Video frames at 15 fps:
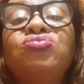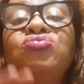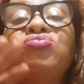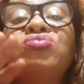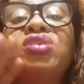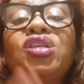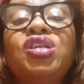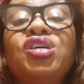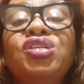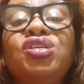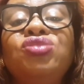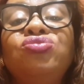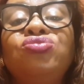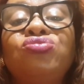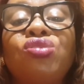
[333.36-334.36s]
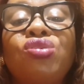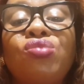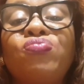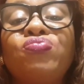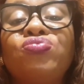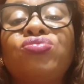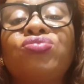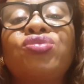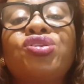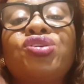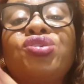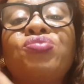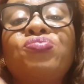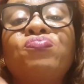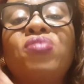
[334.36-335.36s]
do cleaning job
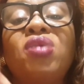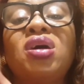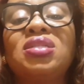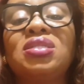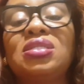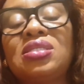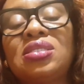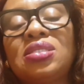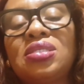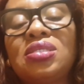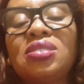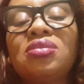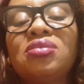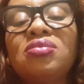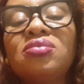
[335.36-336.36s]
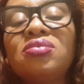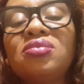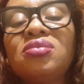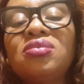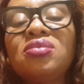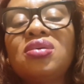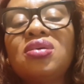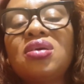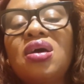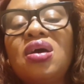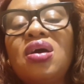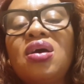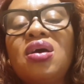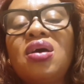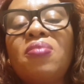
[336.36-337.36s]
3 months.
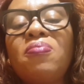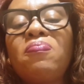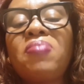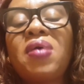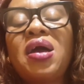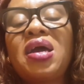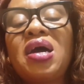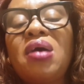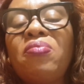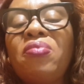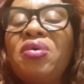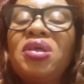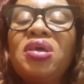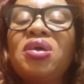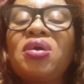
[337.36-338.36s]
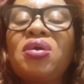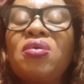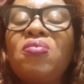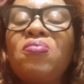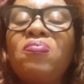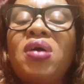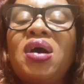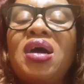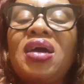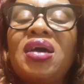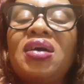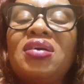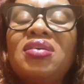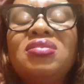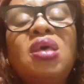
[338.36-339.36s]
Pack her money, come back.
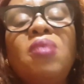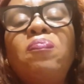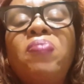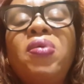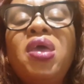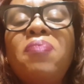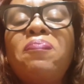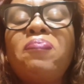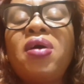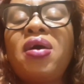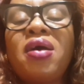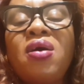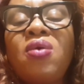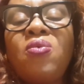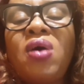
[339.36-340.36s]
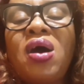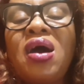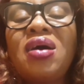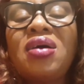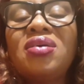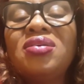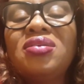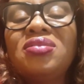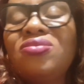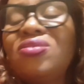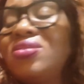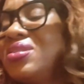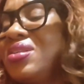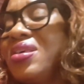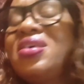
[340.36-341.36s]
They pay per hour.
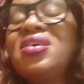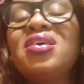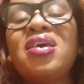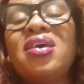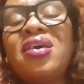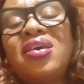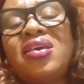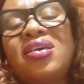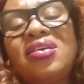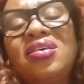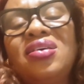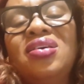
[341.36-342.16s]
Not here.